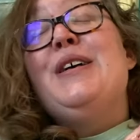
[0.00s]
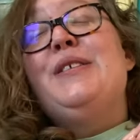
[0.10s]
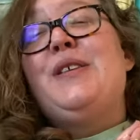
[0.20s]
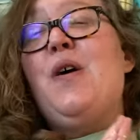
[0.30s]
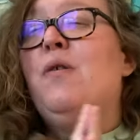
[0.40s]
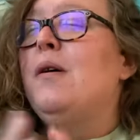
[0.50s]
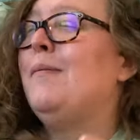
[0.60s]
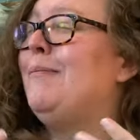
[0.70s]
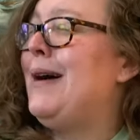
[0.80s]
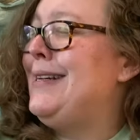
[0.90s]
So
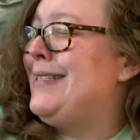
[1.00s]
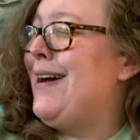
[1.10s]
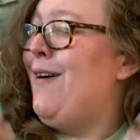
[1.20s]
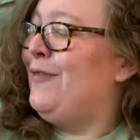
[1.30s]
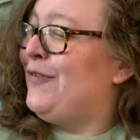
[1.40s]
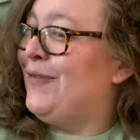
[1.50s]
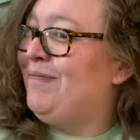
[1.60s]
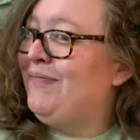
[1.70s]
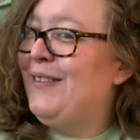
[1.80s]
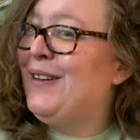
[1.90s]
myself,
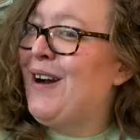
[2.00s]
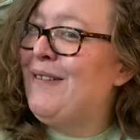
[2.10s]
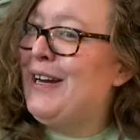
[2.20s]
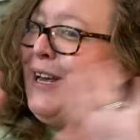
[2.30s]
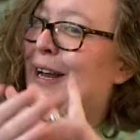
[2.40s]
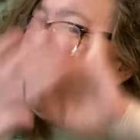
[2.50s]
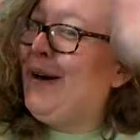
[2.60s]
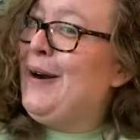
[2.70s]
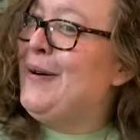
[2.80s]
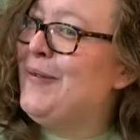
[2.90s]
you're already
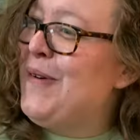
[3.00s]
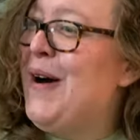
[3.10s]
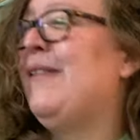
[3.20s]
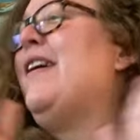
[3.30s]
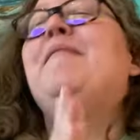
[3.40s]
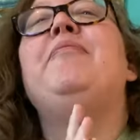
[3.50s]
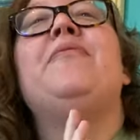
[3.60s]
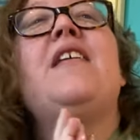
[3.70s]
here. Welcome.